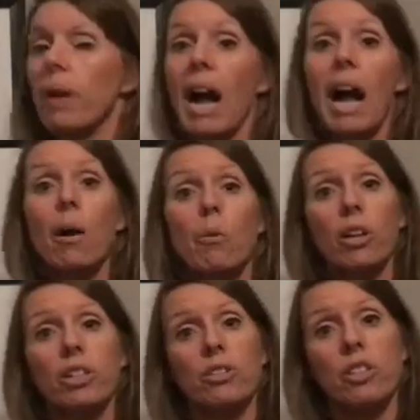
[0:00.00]
I want
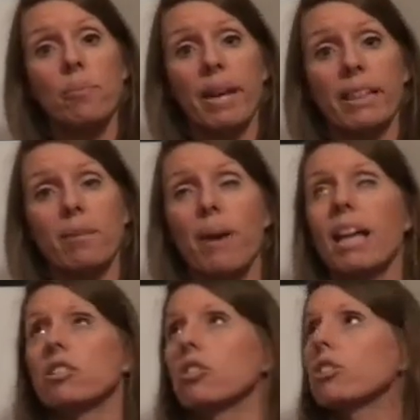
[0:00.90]
you to make them
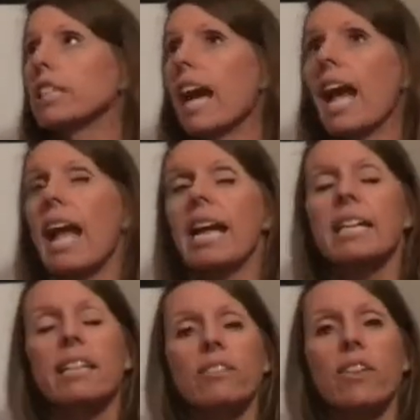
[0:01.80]
as
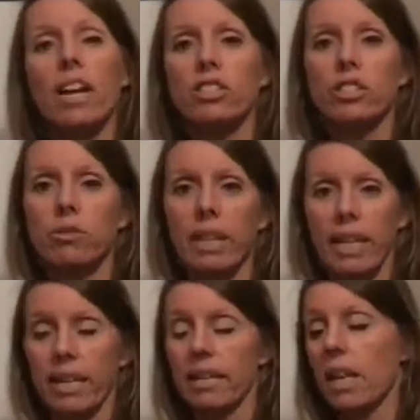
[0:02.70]
creative as you
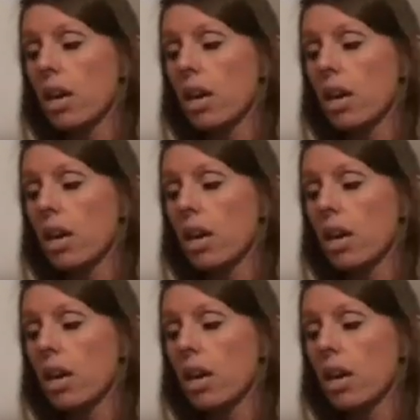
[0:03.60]
can,